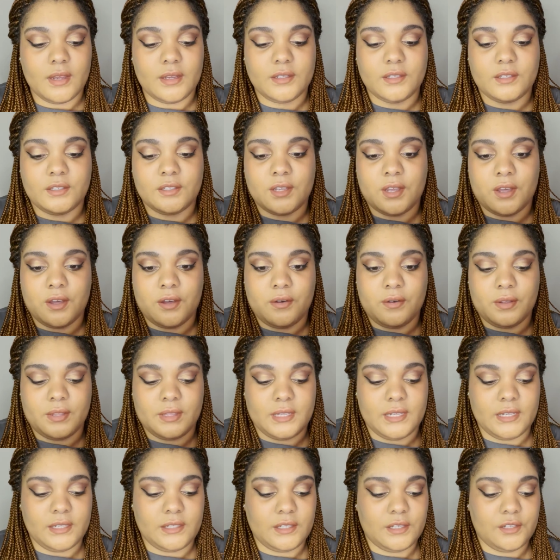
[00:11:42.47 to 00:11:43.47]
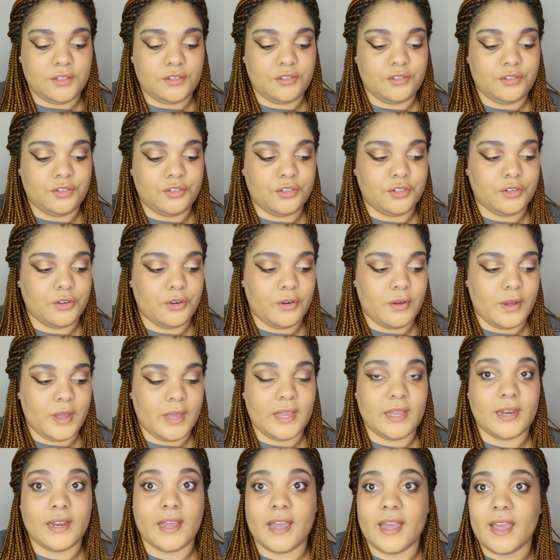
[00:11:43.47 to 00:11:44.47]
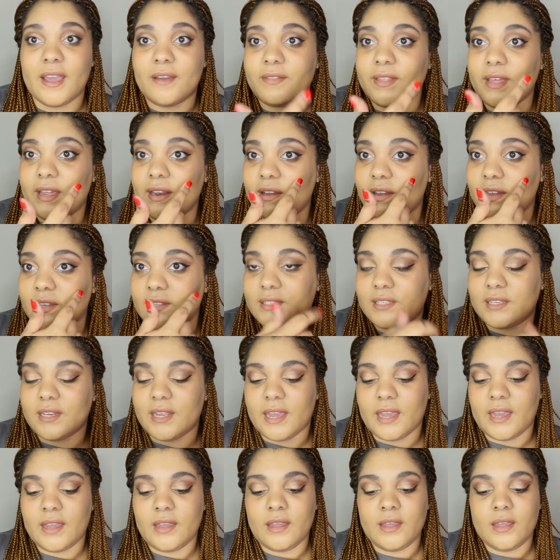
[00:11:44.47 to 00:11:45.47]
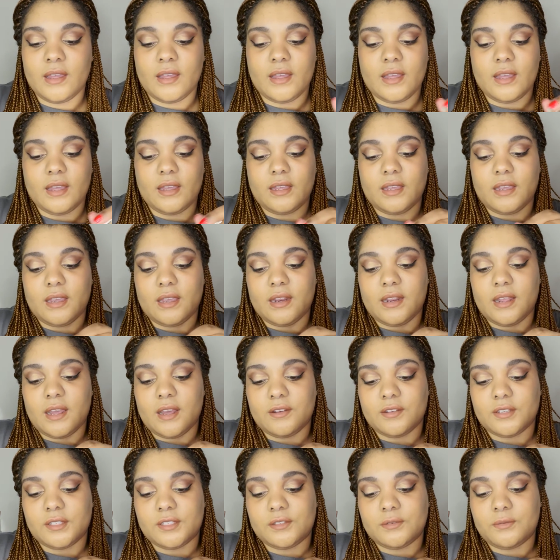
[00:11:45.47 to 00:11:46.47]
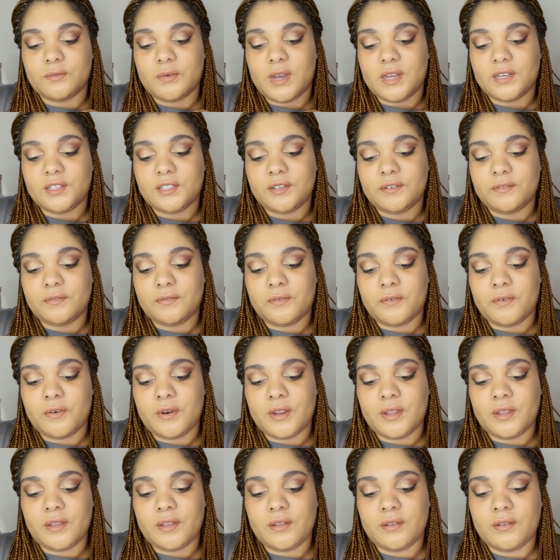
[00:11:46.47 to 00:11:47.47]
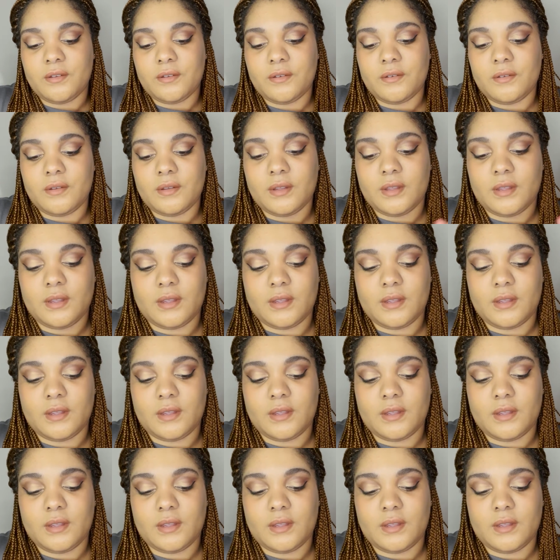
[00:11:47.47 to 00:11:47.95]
So this is Joy, and I have that on today. And I'll swatch it for you.